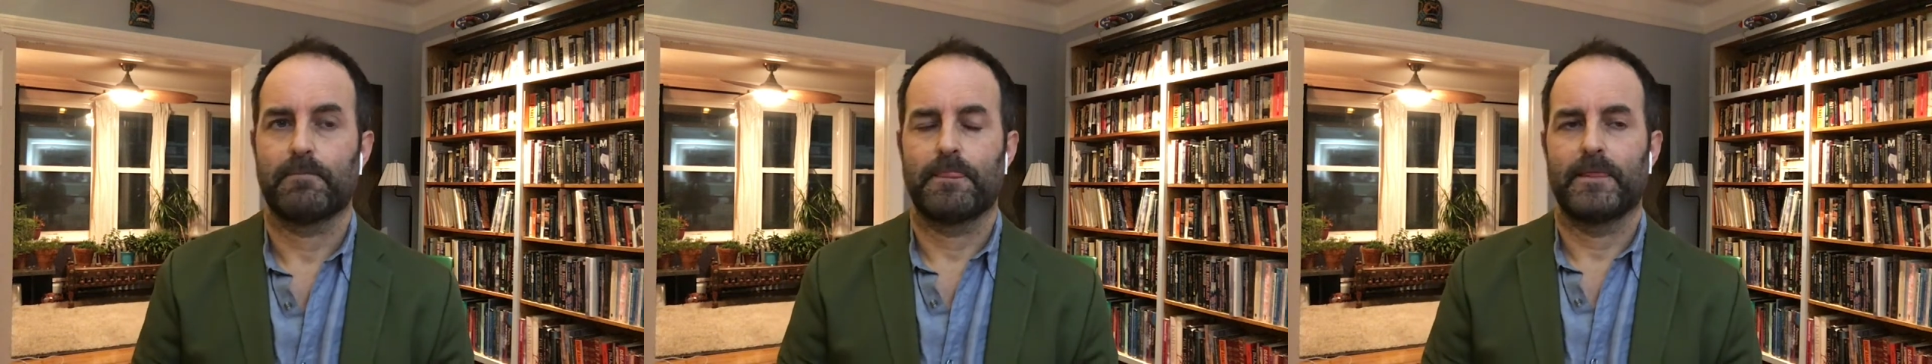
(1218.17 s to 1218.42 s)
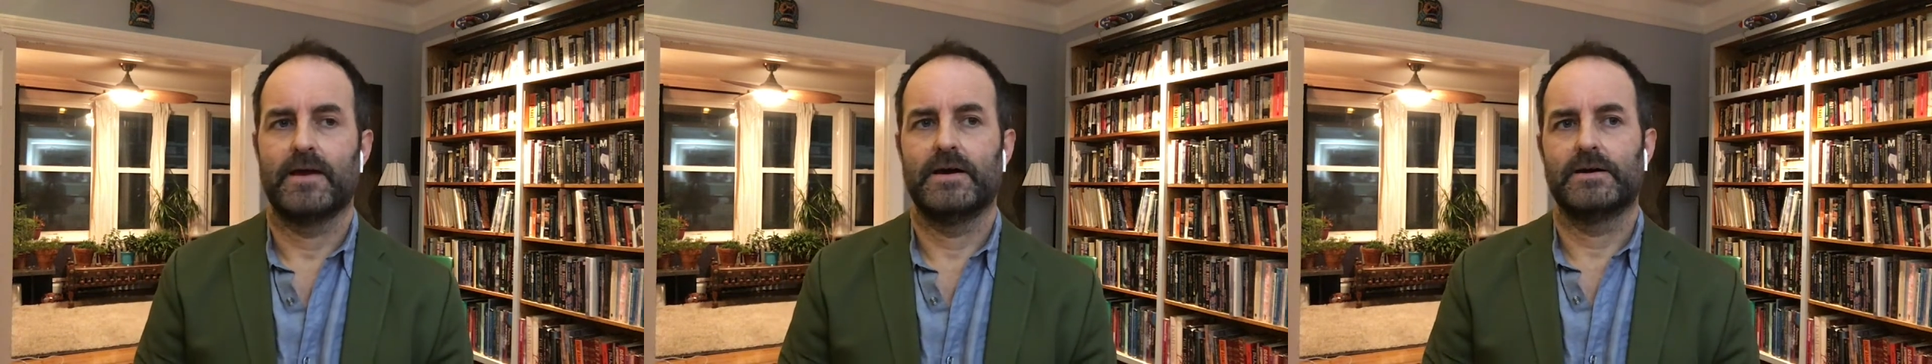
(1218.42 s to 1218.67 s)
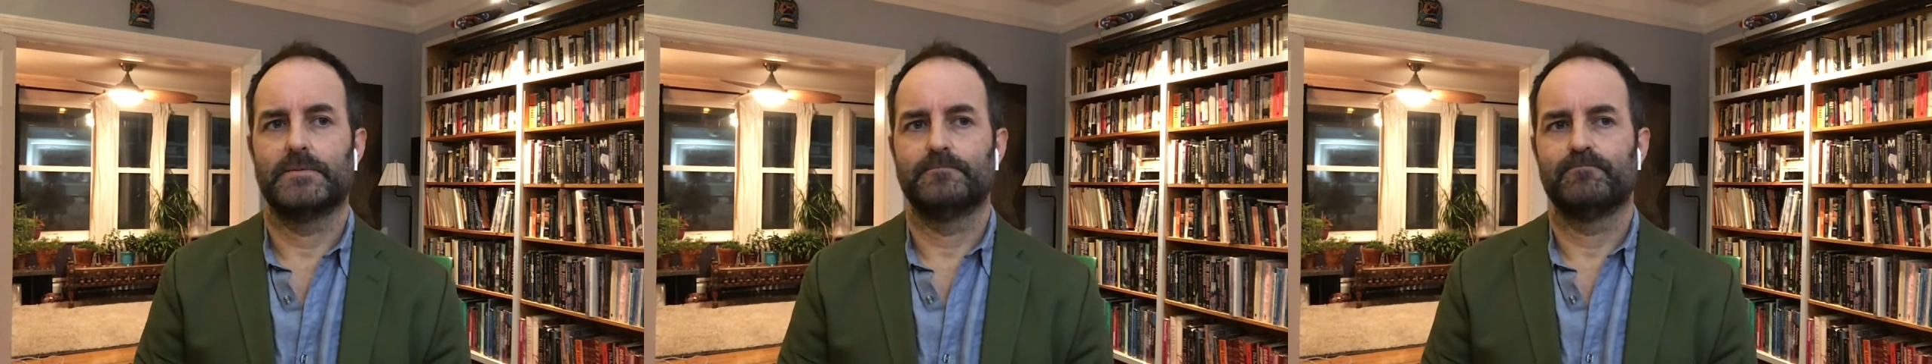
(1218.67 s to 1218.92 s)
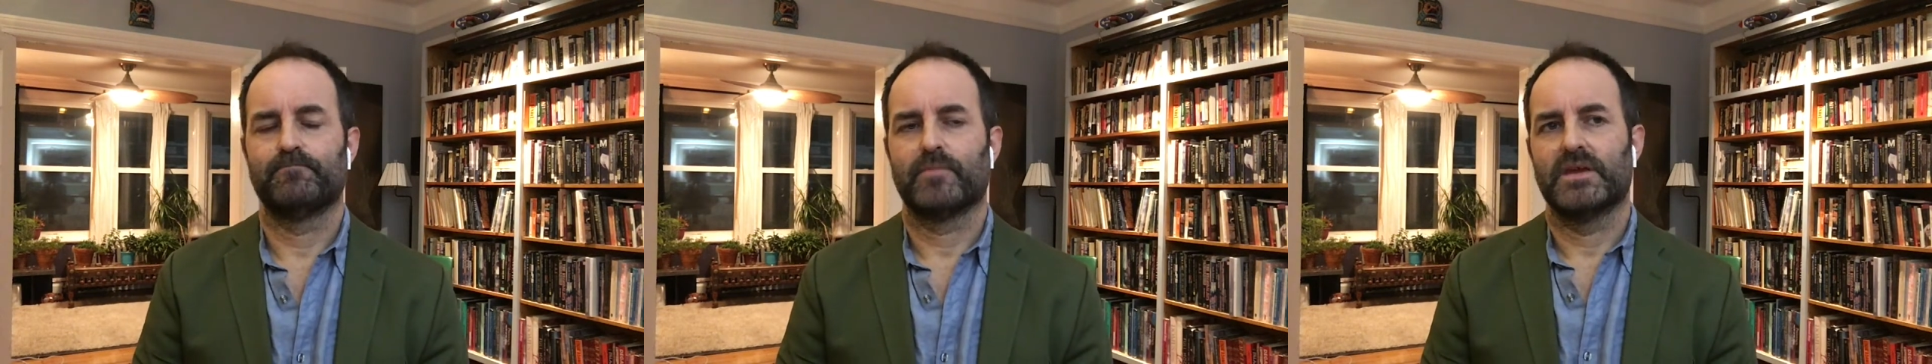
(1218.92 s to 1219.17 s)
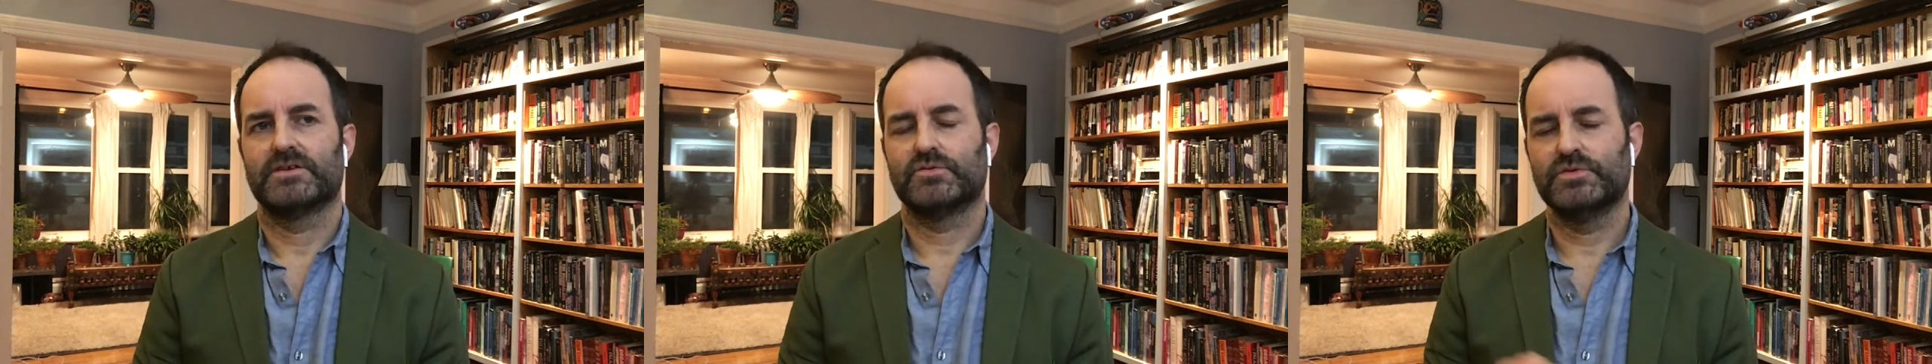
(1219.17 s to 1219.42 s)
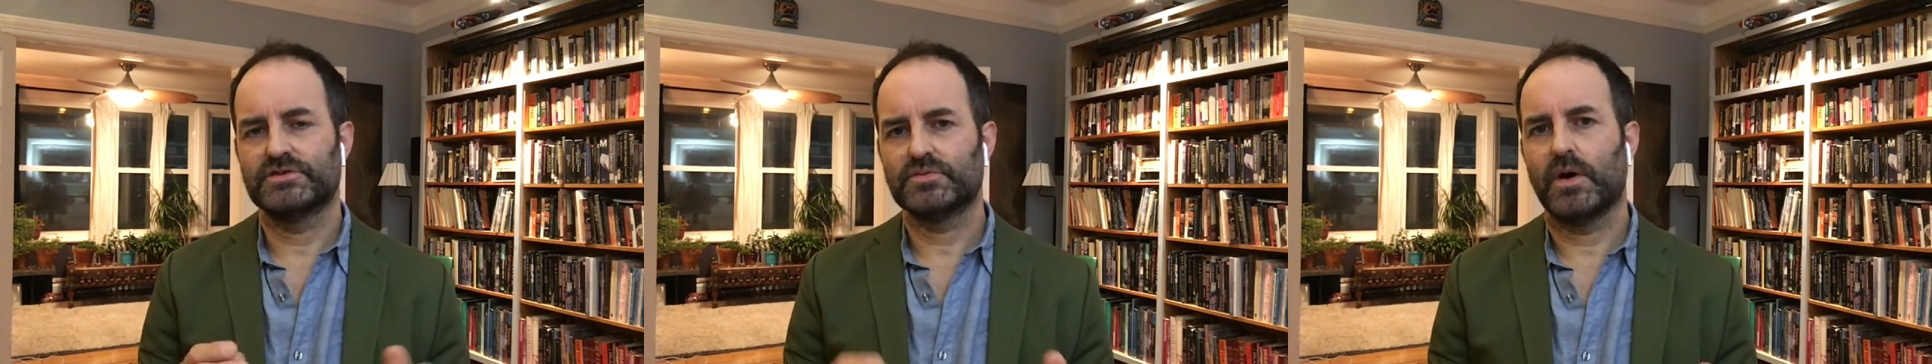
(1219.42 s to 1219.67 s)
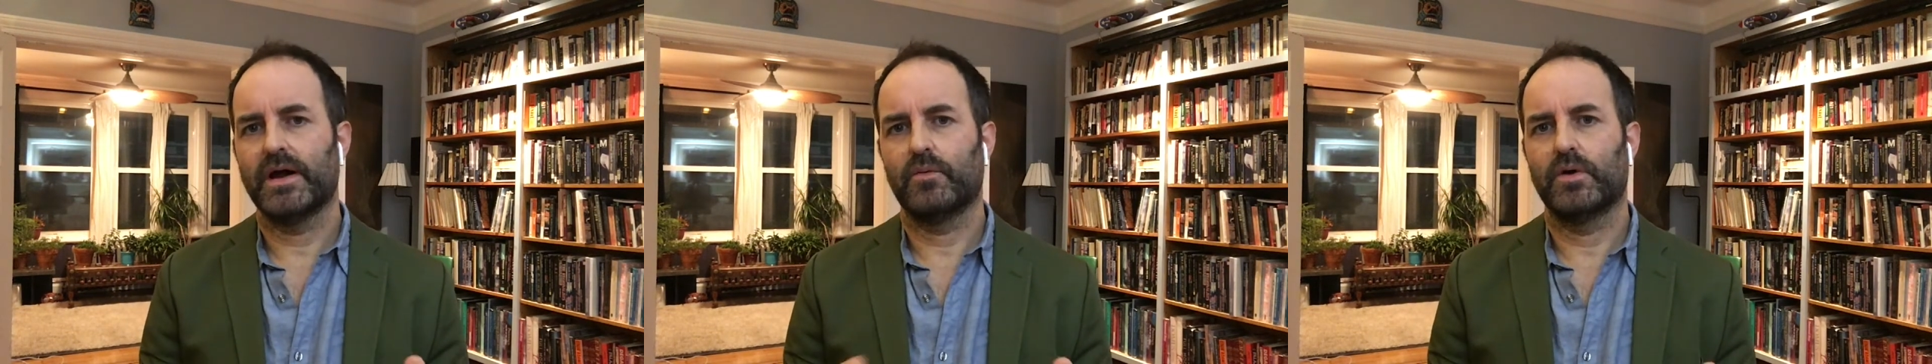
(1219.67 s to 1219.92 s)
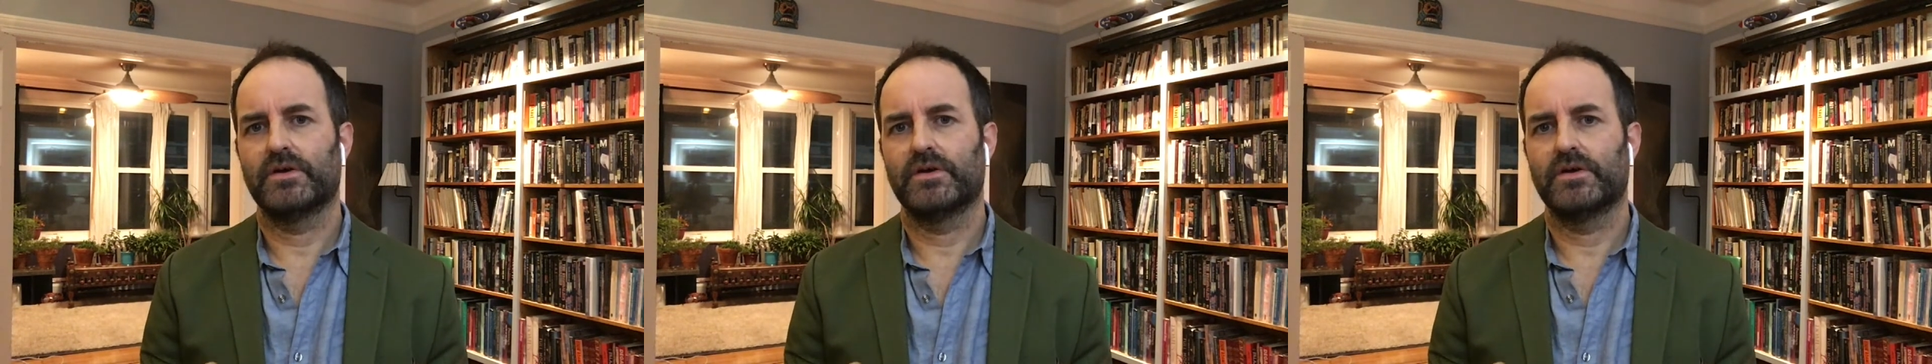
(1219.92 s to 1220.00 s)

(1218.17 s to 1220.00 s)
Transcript: Um, so, which is why I wanted